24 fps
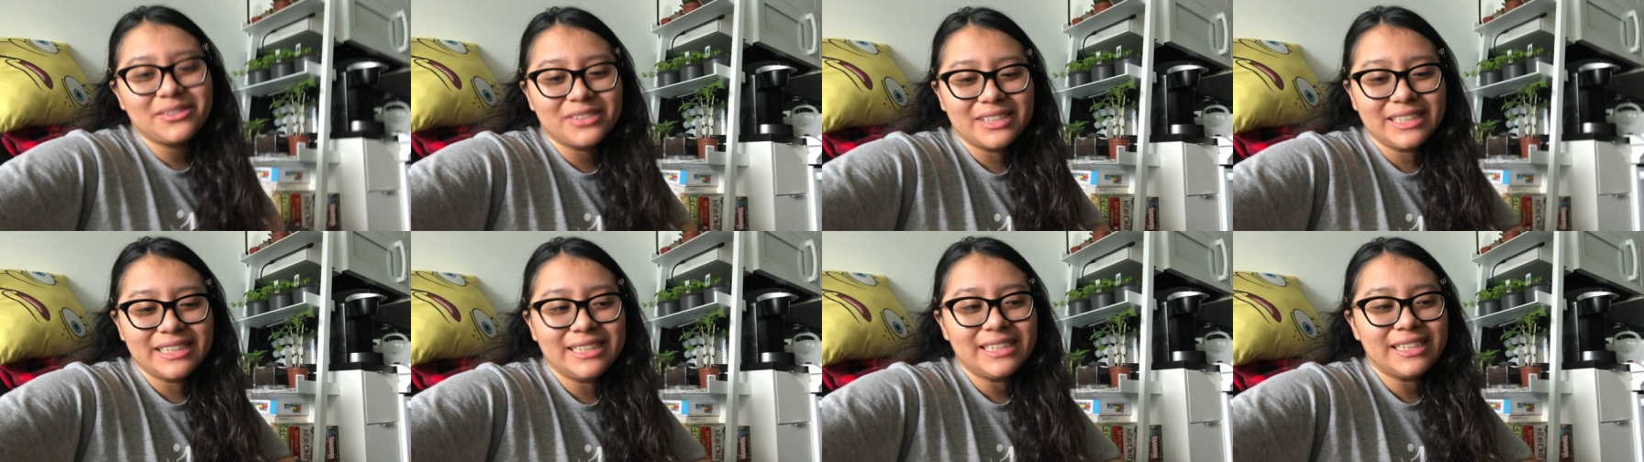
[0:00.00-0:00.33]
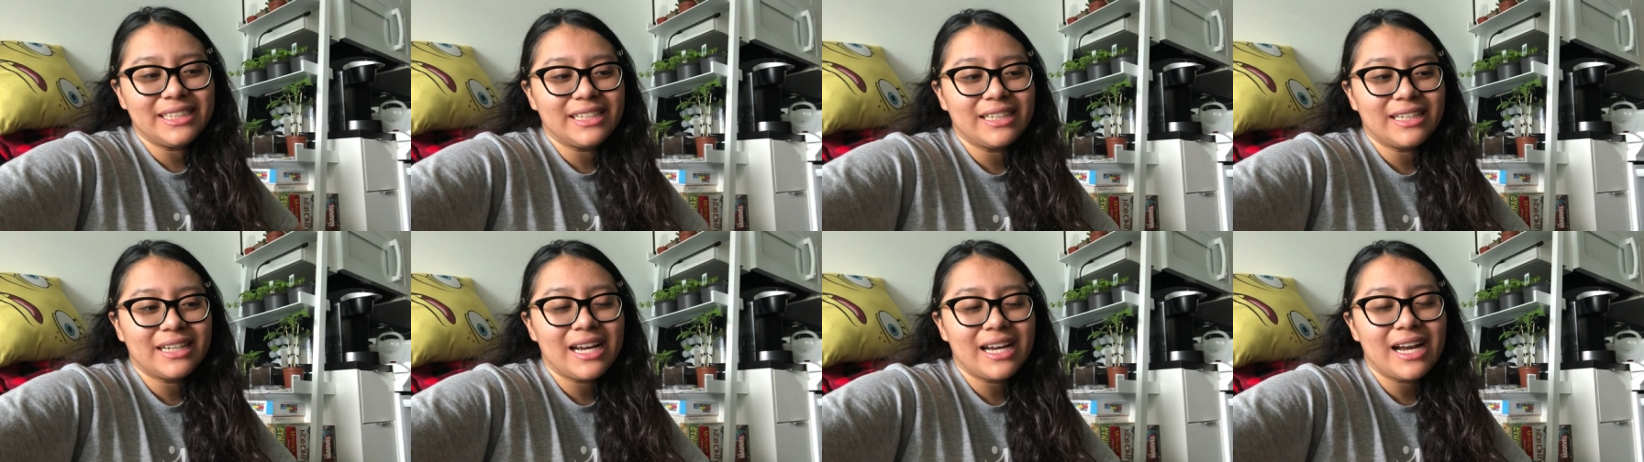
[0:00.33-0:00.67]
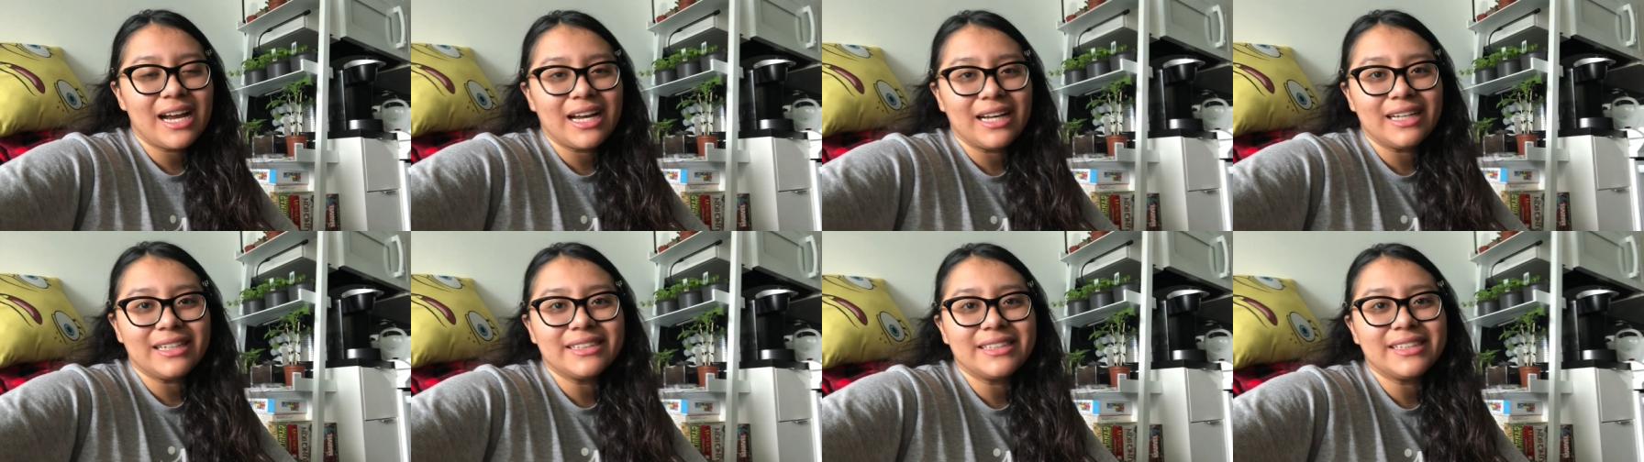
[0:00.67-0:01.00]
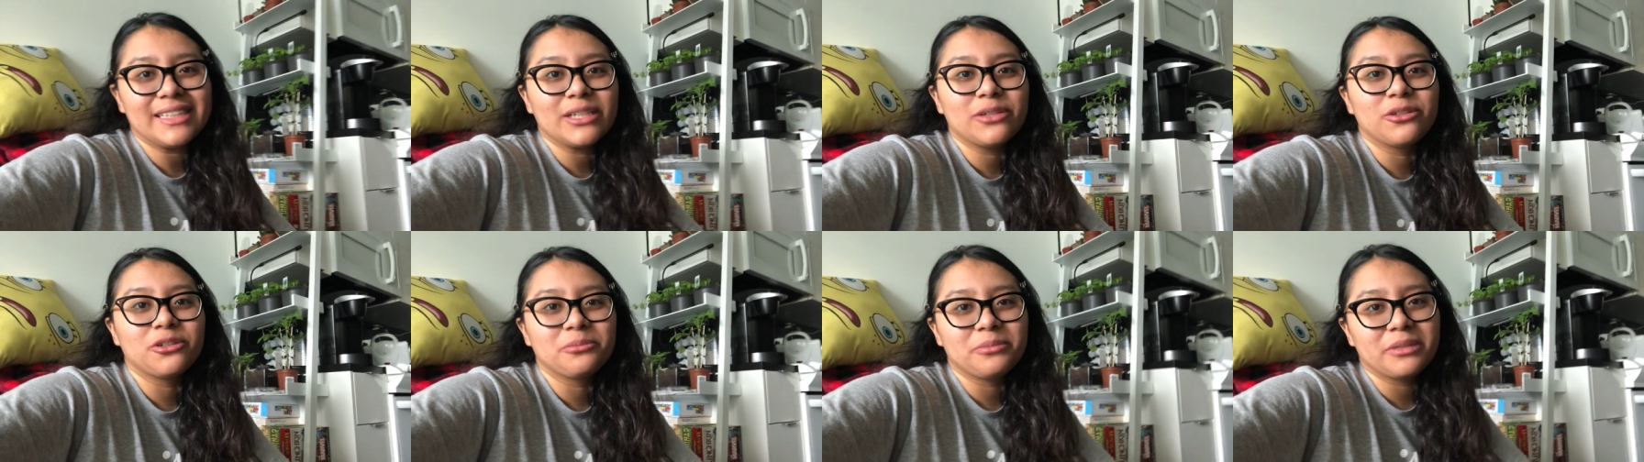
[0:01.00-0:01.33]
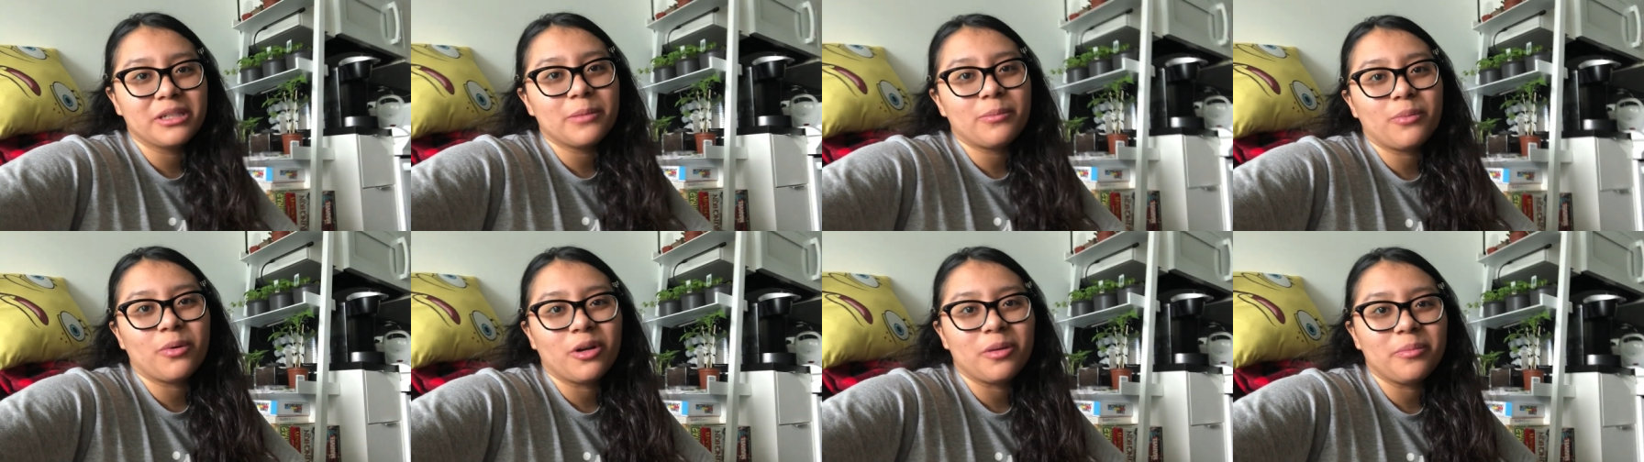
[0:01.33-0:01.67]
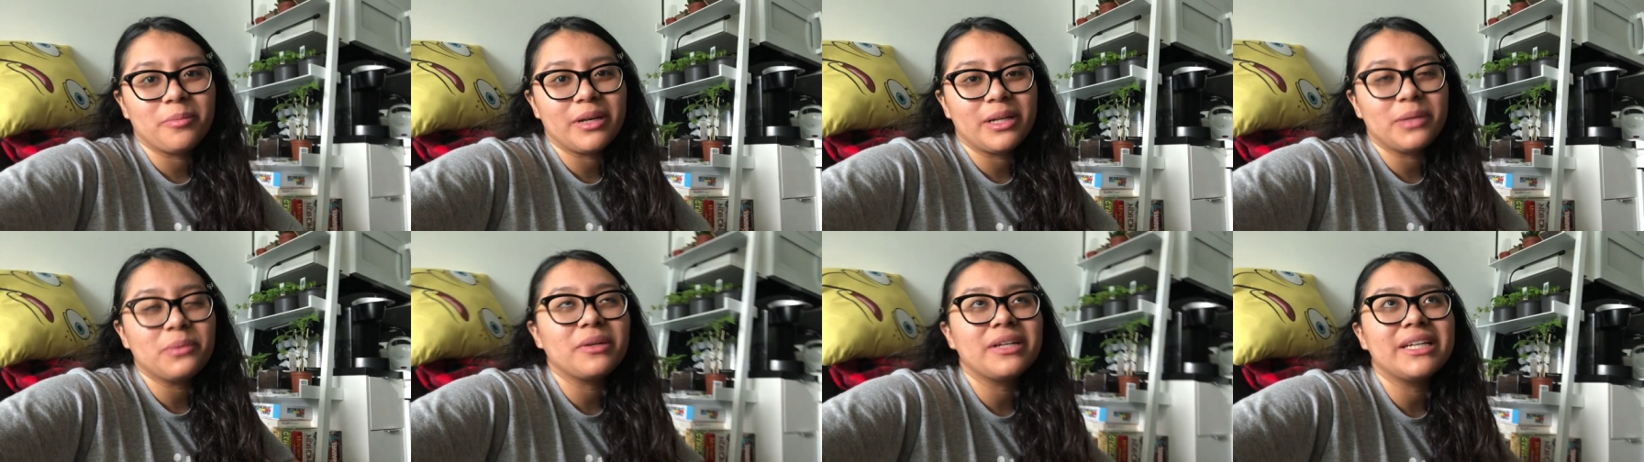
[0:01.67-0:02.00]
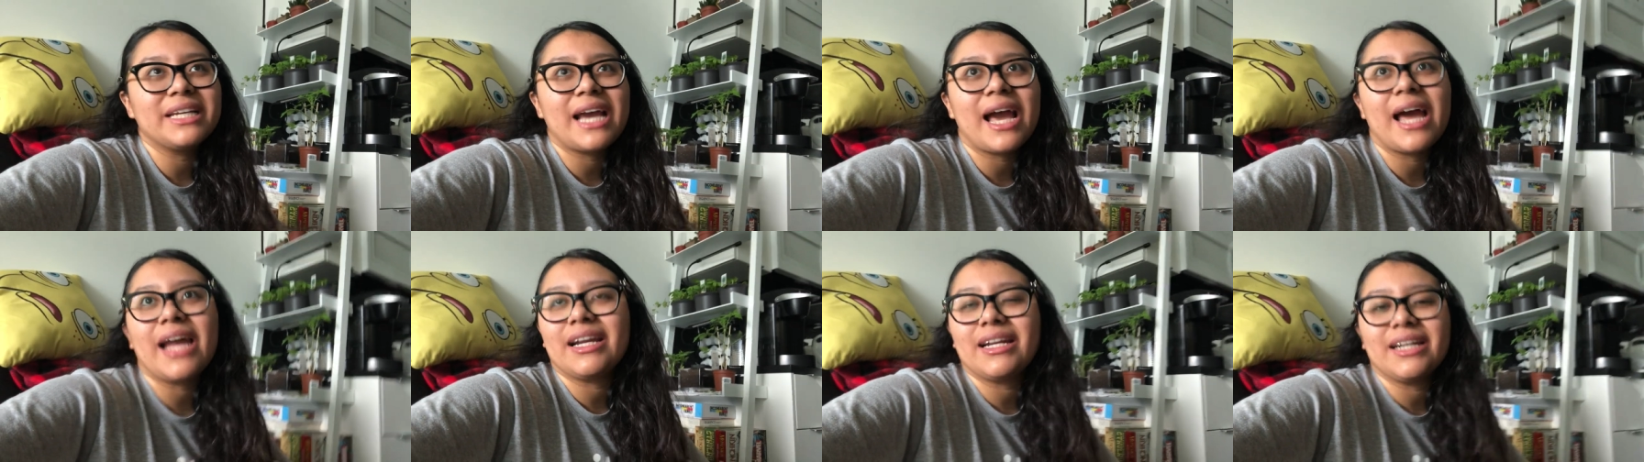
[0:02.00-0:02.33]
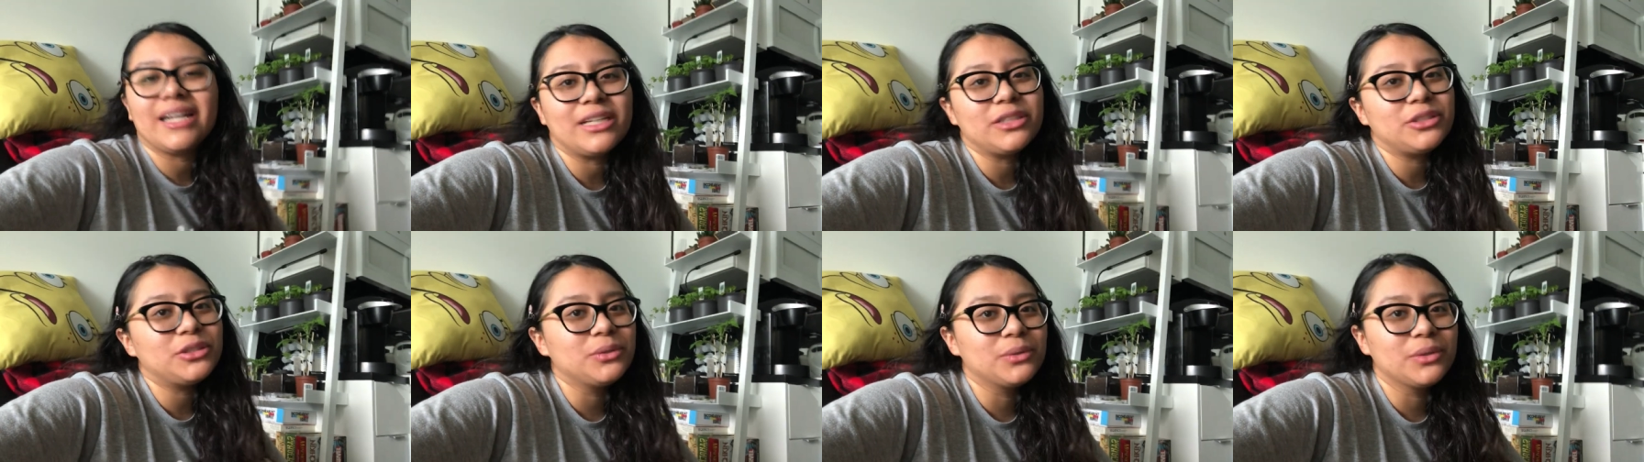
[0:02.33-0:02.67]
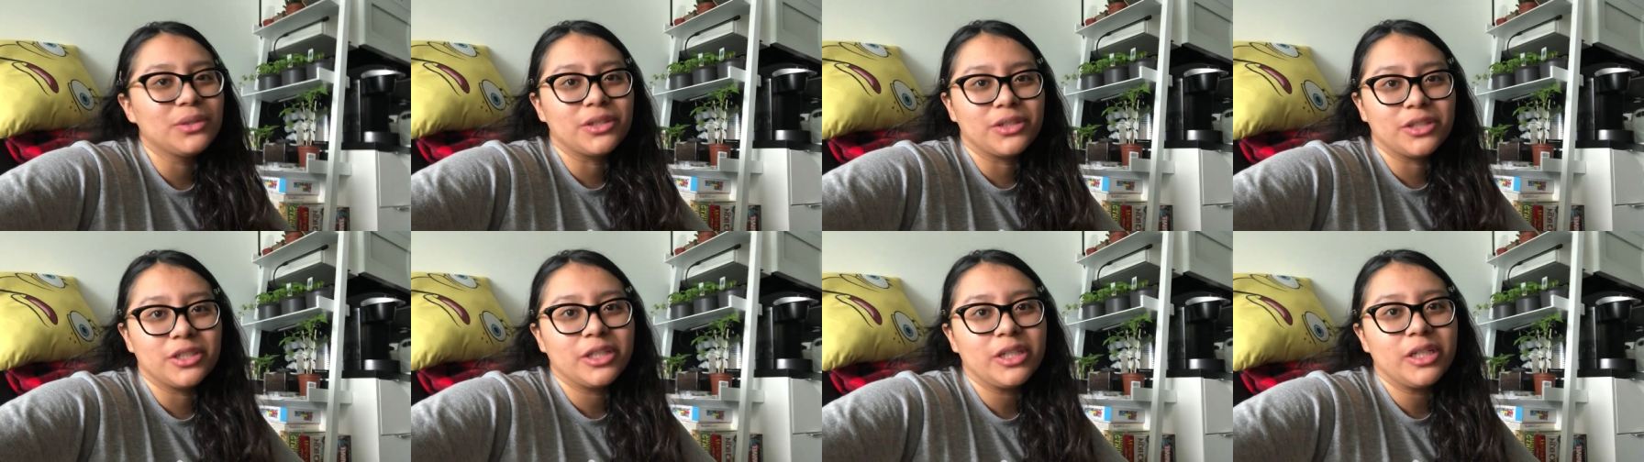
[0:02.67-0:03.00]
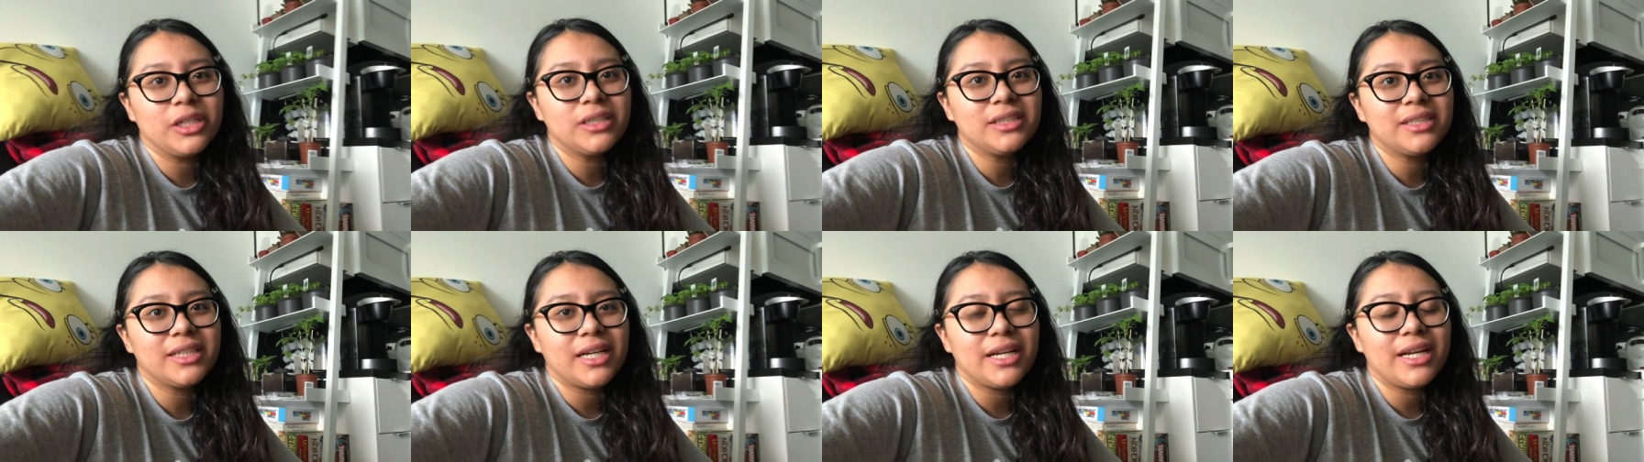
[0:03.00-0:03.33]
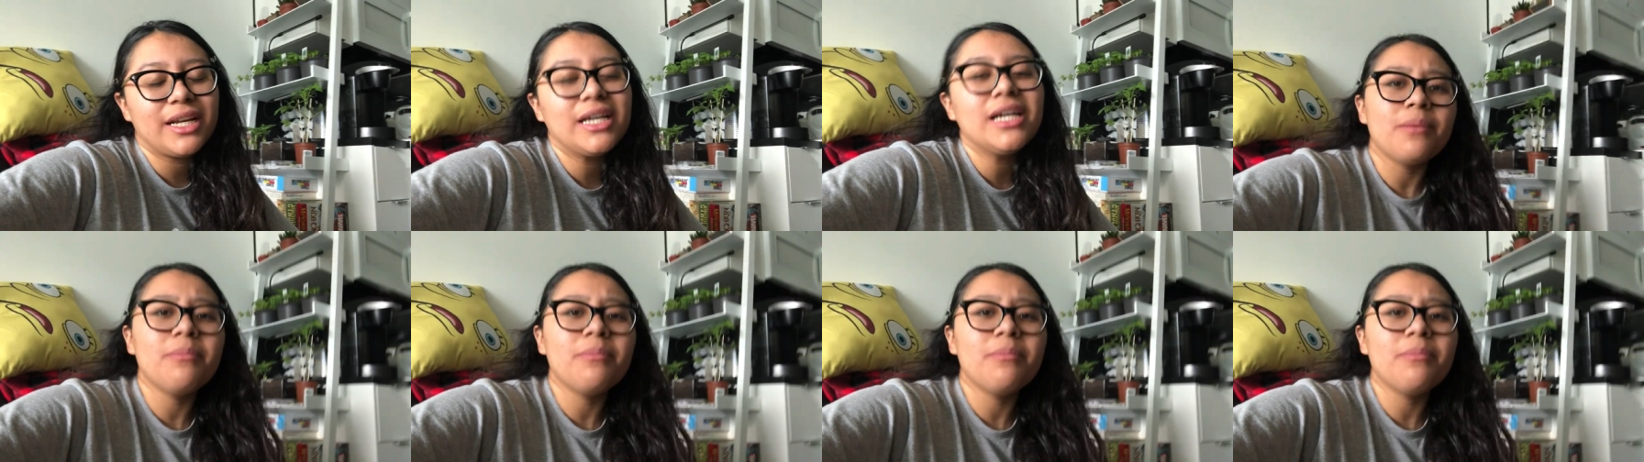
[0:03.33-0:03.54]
Reese has a grooming appointment. Well, he had it at 2.30 today.